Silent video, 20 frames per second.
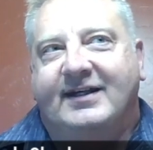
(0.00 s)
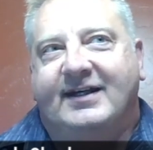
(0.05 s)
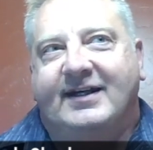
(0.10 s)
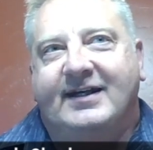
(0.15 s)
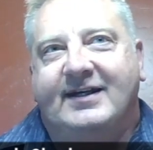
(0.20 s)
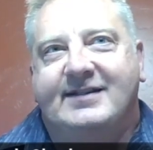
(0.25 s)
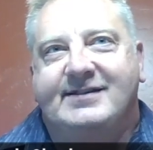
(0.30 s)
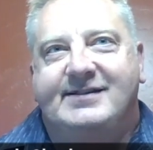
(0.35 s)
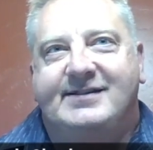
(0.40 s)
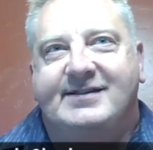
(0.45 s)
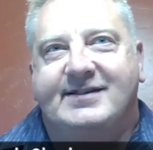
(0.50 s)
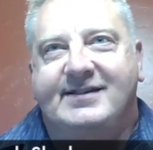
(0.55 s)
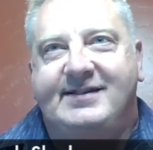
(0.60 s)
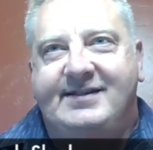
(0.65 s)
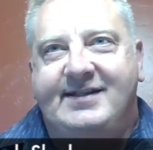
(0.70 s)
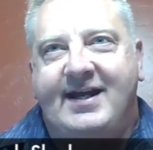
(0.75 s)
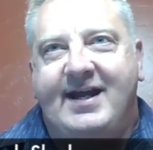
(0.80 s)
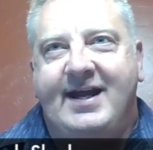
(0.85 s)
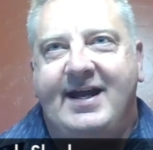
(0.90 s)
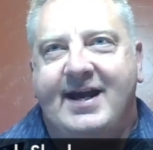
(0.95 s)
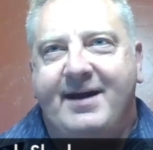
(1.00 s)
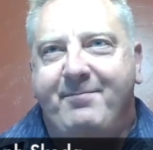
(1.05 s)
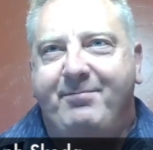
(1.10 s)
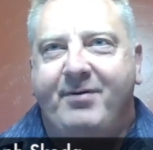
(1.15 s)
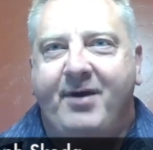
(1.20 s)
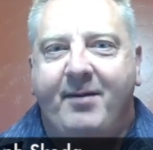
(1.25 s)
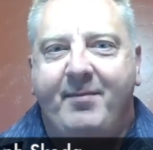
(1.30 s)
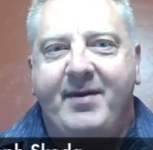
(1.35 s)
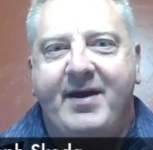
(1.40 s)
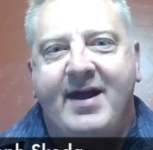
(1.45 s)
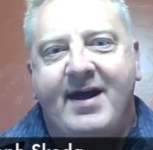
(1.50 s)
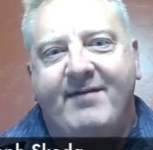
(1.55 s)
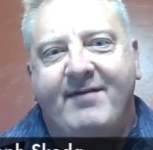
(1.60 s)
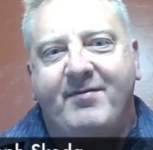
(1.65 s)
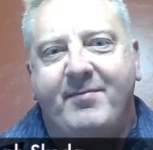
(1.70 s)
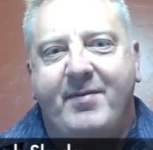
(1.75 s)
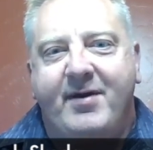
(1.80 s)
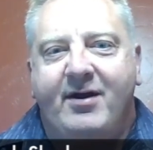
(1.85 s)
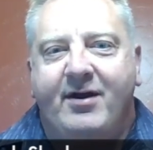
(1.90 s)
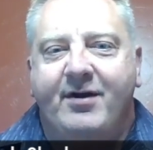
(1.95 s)
And today I probably have
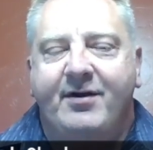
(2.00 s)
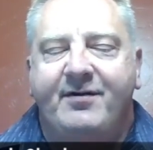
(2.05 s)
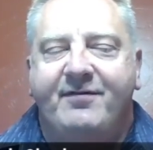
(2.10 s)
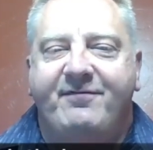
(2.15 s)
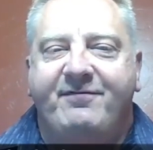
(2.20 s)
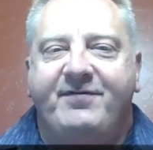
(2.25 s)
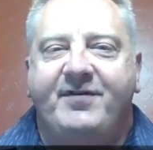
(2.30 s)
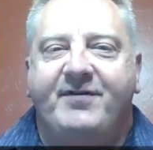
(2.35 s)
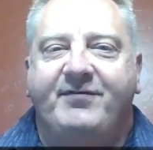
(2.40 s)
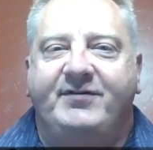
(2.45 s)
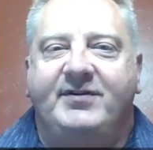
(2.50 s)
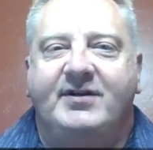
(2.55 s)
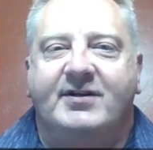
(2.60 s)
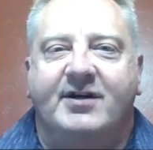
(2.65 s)
about 150,